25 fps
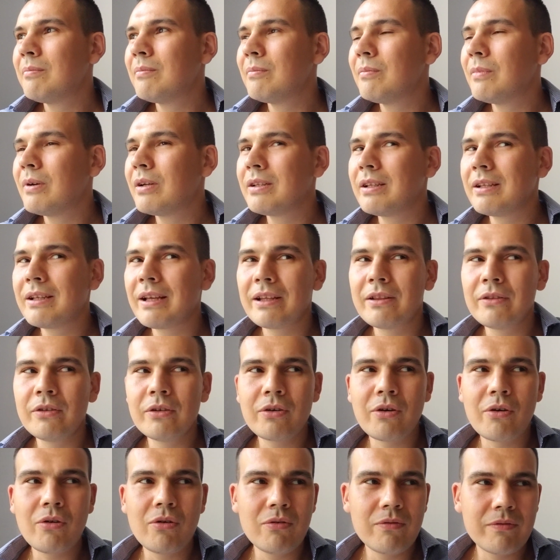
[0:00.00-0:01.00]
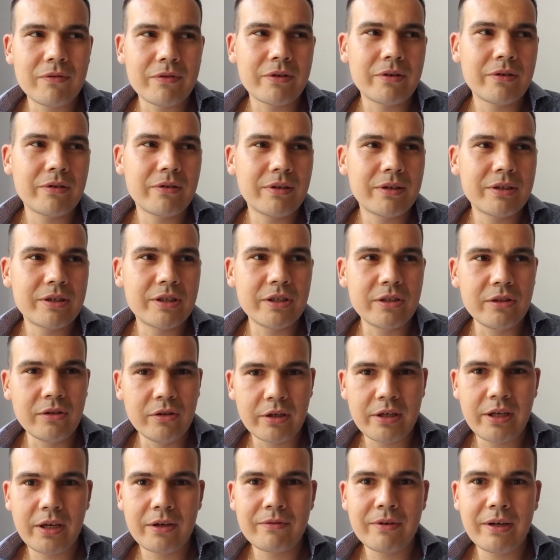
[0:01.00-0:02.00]
And then I look over, and she's
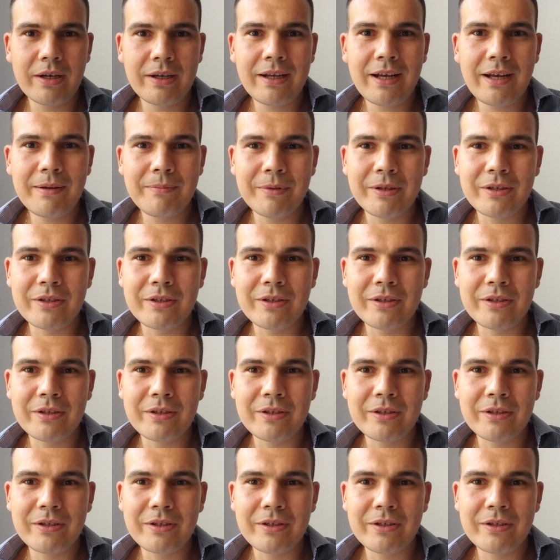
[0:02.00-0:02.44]
looking right at me,